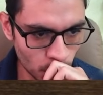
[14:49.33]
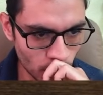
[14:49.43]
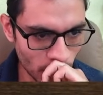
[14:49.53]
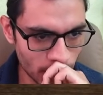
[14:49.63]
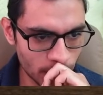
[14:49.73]

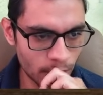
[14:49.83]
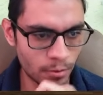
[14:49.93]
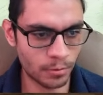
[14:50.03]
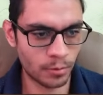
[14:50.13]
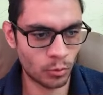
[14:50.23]
So
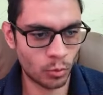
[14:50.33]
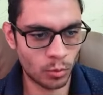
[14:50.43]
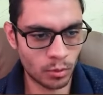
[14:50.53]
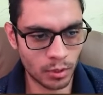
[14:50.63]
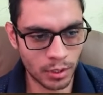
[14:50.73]

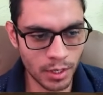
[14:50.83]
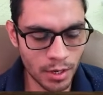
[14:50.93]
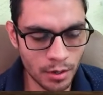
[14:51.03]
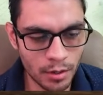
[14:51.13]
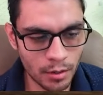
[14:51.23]

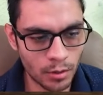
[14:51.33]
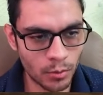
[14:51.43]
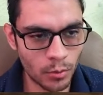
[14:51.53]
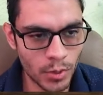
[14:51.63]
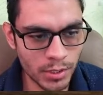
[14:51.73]
here
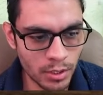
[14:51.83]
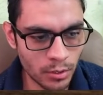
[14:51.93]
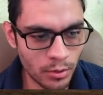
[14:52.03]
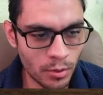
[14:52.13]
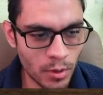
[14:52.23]
we still
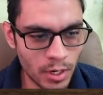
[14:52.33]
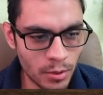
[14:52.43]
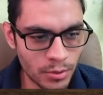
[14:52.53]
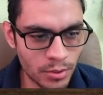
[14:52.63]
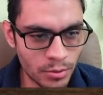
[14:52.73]
don't want to
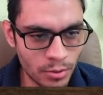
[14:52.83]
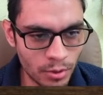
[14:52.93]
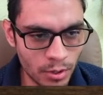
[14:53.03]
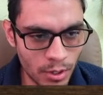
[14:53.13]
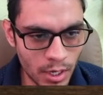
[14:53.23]
lose the rook.
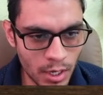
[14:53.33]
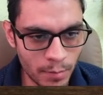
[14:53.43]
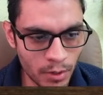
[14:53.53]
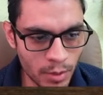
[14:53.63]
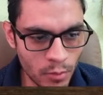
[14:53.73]
Okay, I'm
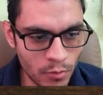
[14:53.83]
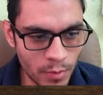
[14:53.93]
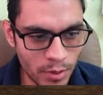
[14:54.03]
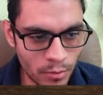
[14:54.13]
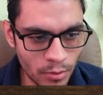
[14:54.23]
gonna move
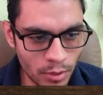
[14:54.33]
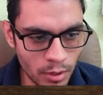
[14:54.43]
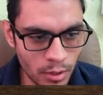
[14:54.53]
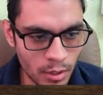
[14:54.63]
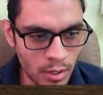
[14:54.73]
my rook.
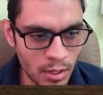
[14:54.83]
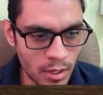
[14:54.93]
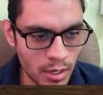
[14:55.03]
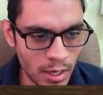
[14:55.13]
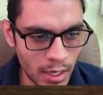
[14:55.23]

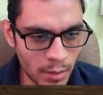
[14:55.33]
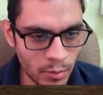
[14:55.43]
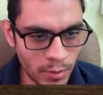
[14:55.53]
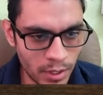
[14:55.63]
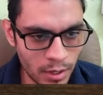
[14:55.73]
I can move
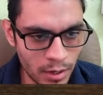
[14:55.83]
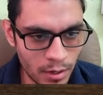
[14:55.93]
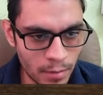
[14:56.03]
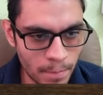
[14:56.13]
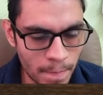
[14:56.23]
it
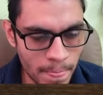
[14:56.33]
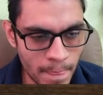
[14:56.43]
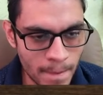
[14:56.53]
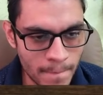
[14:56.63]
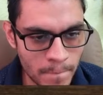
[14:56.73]
here.
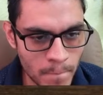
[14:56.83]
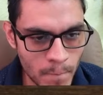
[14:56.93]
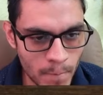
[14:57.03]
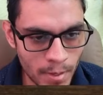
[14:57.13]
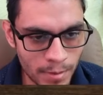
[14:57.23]

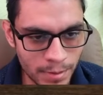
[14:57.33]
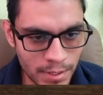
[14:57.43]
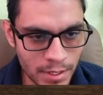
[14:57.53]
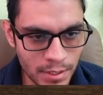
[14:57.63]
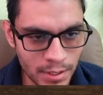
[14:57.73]
This
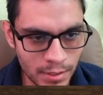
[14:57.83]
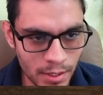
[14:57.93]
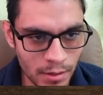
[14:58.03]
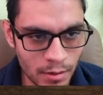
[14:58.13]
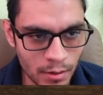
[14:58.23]
is
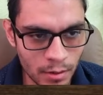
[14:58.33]
still